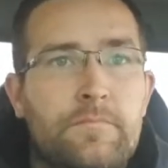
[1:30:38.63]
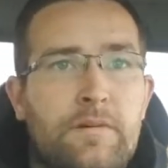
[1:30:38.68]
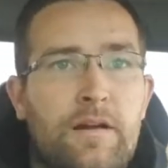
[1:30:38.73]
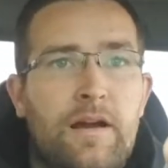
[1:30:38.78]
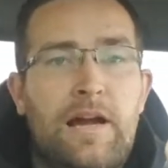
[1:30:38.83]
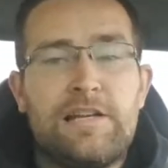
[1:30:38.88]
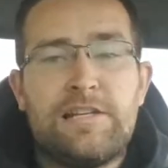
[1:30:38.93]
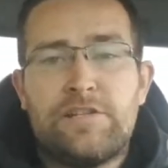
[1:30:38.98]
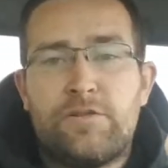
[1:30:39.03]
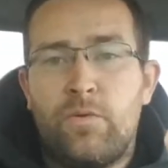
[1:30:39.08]

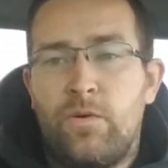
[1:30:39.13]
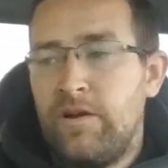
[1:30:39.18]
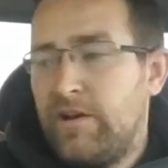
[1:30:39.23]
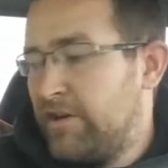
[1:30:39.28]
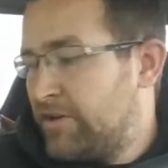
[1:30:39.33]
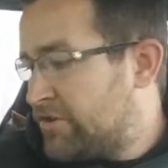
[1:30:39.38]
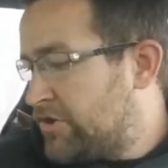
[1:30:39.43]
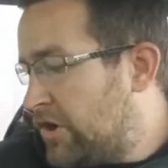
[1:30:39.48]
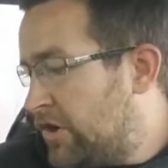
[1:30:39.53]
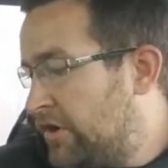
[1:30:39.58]
I just
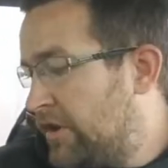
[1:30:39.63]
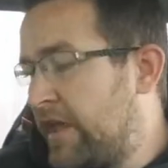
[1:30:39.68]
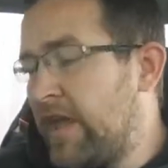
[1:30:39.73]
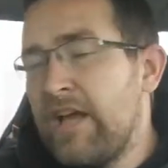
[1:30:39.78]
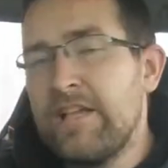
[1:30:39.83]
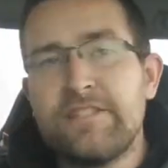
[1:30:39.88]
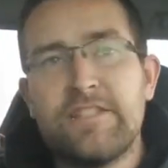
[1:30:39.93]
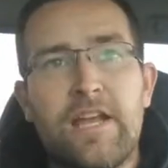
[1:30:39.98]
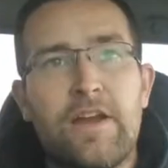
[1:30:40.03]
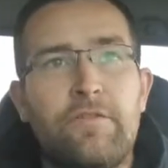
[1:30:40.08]
wanted to show you
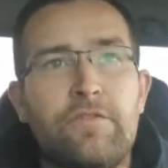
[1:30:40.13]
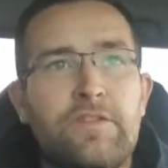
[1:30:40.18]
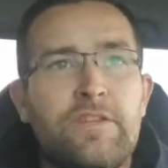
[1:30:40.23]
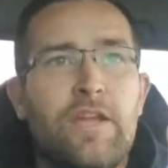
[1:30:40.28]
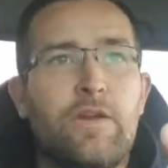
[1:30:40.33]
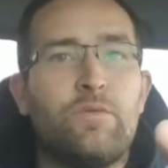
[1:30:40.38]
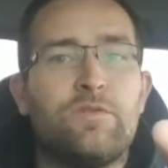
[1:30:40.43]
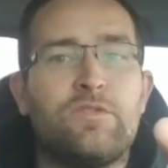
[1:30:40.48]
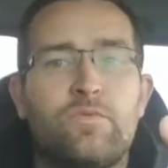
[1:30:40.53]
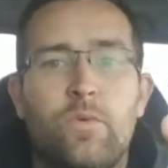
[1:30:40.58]
guys that
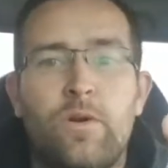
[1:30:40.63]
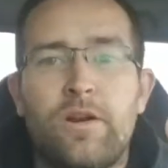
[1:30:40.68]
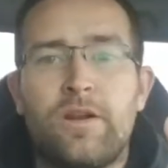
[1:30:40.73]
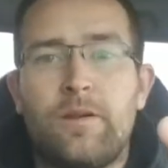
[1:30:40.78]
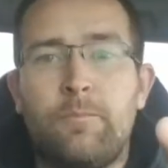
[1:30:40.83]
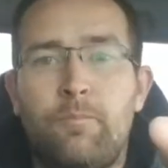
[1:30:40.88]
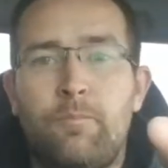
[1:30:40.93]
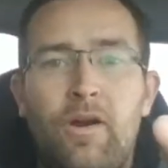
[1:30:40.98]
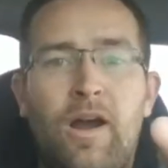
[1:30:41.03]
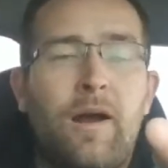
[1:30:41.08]
everything was
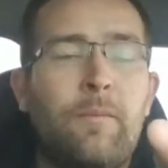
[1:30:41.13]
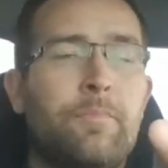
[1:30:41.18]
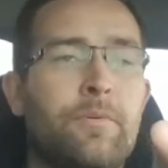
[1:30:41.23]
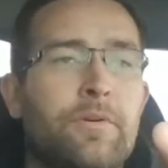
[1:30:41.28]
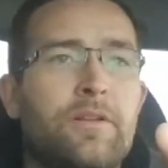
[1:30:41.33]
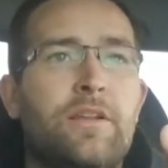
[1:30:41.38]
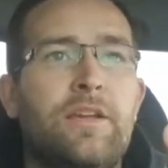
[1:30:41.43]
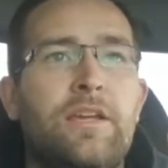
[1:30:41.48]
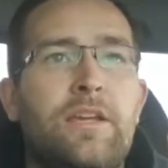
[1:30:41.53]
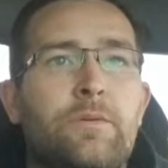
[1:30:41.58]
working
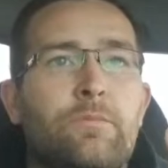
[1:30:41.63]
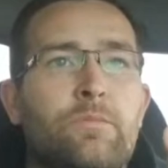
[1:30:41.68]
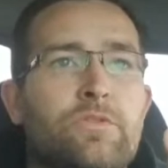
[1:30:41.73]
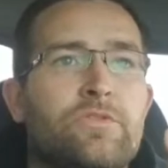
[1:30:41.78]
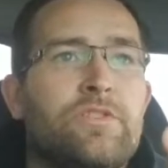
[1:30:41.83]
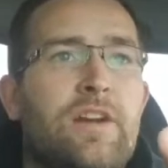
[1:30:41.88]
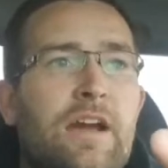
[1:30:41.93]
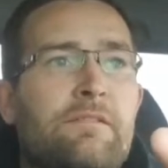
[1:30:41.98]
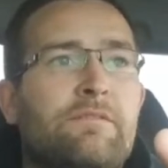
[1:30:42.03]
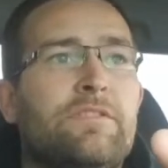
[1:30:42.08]
properly and we're
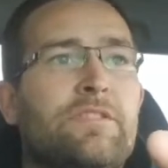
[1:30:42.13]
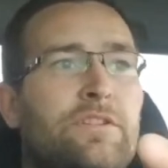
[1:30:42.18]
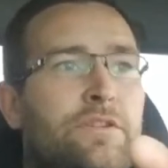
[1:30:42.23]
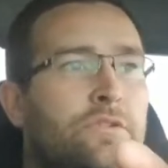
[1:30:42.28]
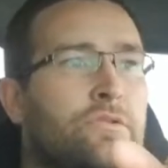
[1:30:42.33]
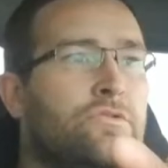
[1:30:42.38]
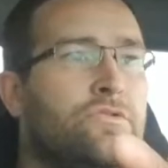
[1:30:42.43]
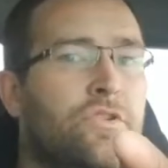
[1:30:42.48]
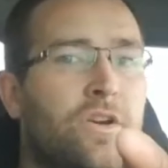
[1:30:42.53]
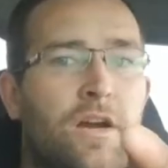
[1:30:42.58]
driving the
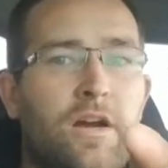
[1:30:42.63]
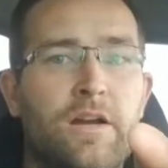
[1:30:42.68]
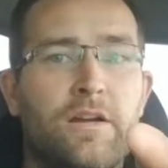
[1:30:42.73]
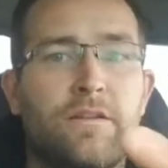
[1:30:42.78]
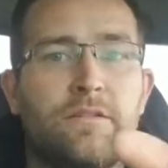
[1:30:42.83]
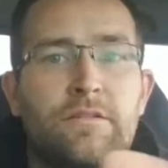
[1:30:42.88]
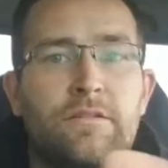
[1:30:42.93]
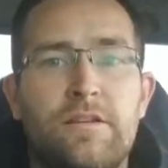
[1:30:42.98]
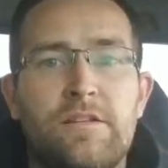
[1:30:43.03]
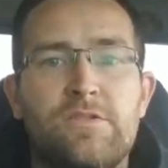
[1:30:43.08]
new truck.
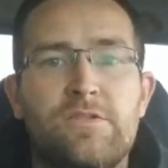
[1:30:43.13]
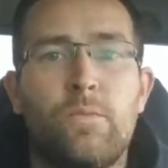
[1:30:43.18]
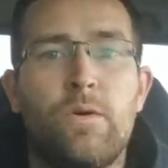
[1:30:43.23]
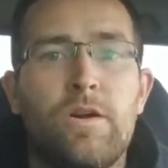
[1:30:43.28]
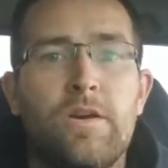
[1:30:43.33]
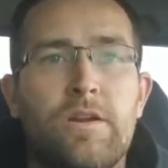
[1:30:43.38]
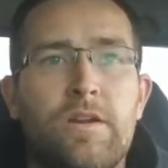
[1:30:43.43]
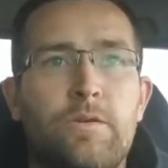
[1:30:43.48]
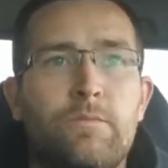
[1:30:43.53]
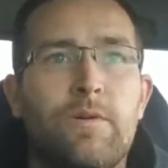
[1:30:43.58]
It's
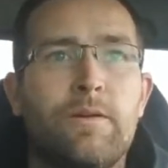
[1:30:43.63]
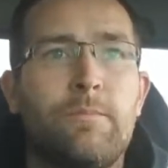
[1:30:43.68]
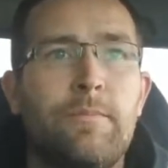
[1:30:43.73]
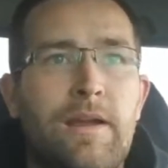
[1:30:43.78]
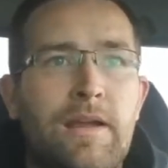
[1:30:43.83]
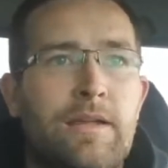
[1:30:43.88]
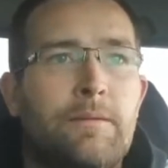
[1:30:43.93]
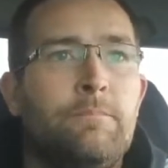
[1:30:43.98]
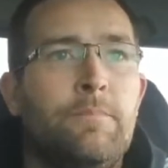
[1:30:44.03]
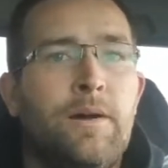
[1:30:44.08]
working, we're
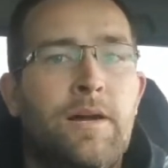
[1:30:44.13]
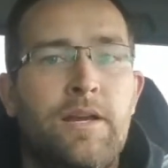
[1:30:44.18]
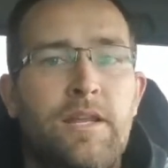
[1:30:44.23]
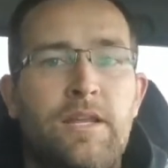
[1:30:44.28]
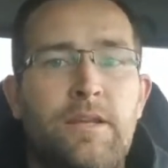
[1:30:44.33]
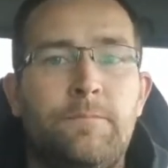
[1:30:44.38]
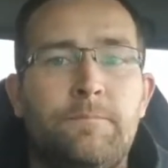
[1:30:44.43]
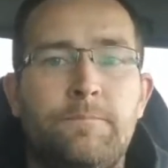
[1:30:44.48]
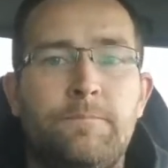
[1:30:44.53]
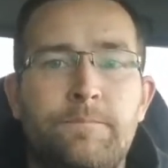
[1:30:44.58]
making money.